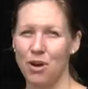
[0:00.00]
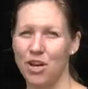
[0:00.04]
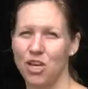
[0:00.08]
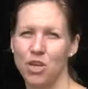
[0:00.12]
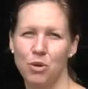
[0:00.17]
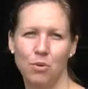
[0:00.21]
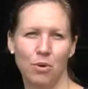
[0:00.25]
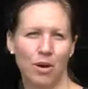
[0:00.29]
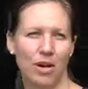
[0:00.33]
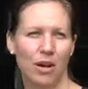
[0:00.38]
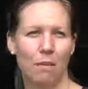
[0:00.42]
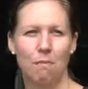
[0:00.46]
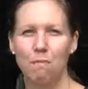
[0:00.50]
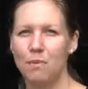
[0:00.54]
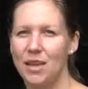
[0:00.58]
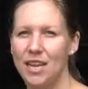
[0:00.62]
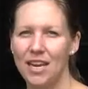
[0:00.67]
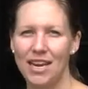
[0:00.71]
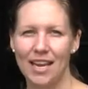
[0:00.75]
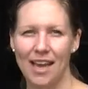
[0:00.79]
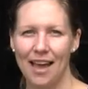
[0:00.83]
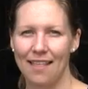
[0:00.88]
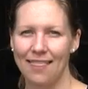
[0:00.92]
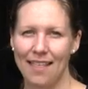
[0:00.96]
when you were
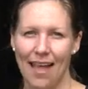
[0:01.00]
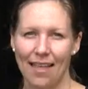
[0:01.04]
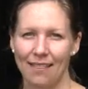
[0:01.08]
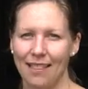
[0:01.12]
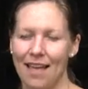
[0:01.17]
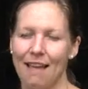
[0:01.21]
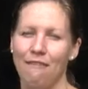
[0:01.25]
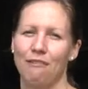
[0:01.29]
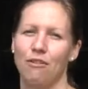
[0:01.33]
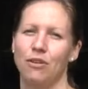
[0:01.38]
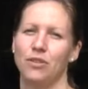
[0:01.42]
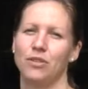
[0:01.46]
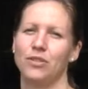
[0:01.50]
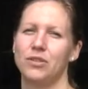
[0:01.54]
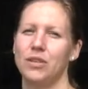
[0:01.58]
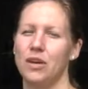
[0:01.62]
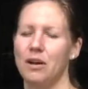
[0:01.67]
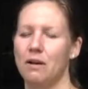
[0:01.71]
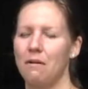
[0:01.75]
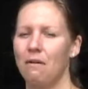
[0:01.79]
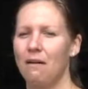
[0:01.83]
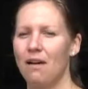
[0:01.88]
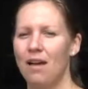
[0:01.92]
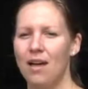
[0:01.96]
competing at that level.
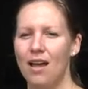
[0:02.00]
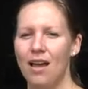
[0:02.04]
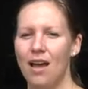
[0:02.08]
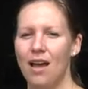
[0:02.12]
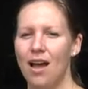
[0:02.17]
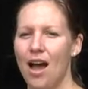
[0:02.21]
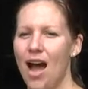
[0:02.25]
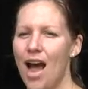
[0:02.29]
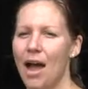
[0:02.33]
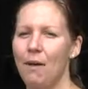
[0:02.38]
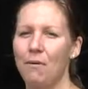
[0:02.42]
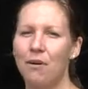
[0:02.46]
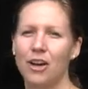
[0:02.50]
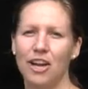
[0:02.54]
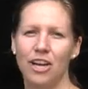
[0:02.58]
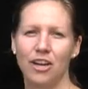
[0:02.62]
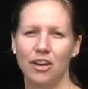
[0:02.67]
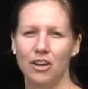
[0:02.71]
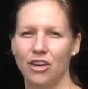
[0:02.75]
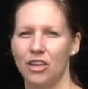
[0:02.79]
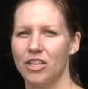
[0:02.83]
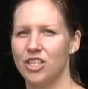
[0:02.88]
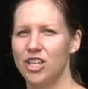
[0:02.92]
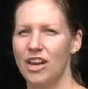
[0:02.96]
So I want to
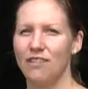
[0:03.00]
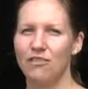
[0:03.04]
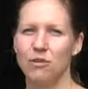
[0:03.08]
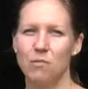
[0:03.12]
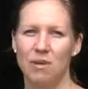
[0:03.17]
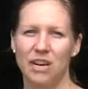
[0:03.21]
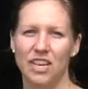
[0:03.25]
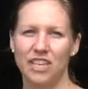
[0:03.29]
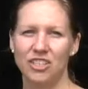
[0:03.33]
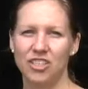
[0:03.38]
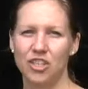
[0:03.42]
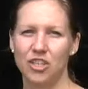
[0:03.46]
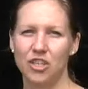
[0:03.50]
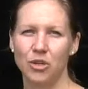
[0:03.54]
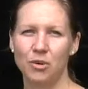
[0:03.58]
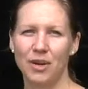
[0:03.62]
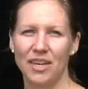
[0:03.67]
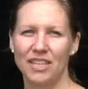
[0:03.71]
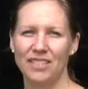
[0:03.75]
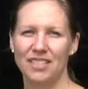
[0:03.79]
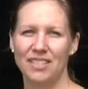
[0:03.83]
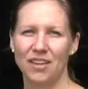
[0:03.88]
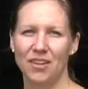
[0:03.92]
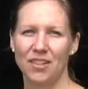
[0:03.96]
encourage everybody to do
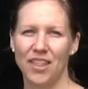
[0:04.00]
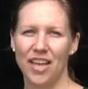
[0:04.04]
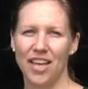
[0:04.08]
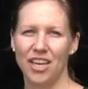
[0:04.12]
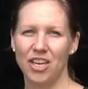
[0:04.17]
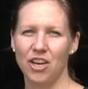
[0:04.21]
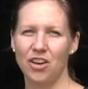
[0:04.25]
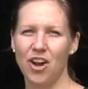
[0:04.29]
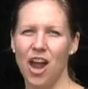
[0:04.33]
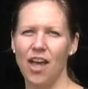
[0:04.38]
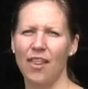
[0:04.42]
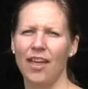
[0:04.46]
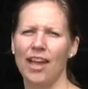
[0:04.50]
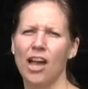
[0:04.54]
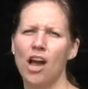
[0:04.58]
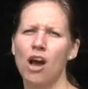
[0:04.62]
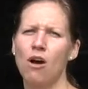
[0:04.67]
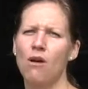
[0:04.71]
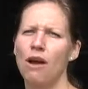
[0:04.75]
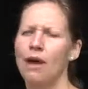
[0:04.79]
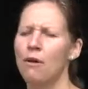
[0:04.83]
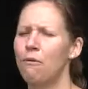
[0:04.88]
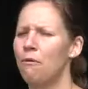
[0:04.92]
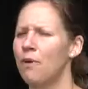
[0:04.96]
it, so that you're not like,
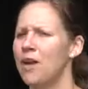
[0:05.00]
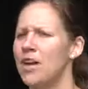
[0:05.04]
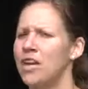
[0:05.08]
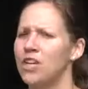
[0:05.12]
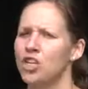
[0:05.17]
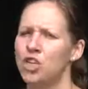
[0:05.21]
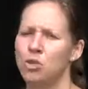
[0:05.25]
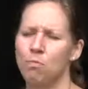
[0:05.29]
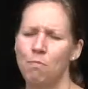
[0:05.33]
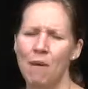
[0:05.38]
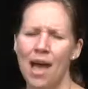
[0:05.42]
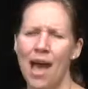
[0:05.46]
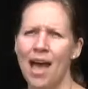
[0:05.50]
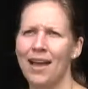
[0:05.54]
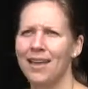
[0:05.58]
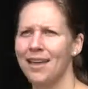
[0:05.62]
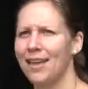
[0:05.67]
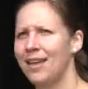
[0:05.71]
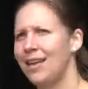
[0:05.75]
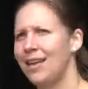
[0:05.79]
oh, I wish back